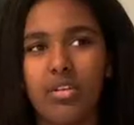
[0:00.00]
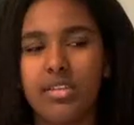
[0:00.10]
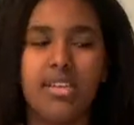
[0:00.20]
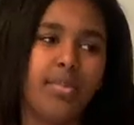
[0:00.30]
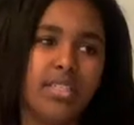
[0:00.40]

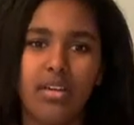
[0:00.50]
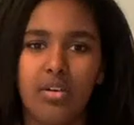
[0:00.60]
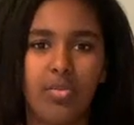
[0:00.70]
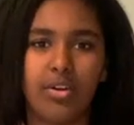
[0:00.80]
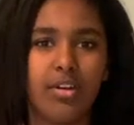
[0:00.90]
STEMMy's not
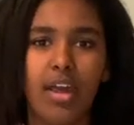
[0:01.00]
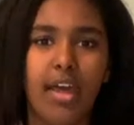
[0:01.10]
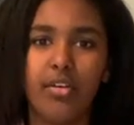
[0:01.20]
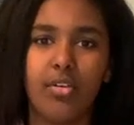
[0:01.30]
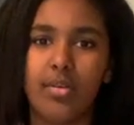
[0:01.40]
a word. I
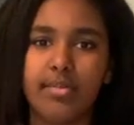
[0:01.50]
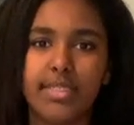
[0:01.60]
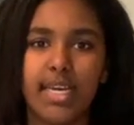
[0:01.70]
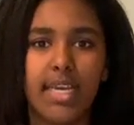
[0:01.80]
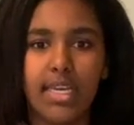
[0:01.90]
don't know what I'm
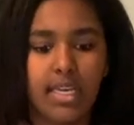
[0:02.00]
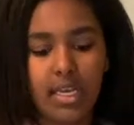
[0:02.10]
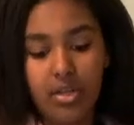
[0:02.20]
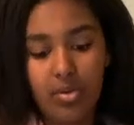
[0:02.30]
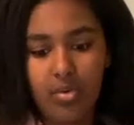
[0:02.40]
saying.
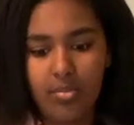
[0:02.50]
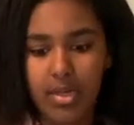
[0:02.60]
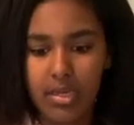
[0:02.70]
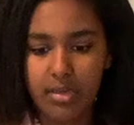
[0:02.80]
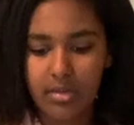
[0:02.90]
Ignore
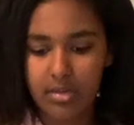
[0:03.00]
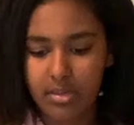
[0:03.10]
me.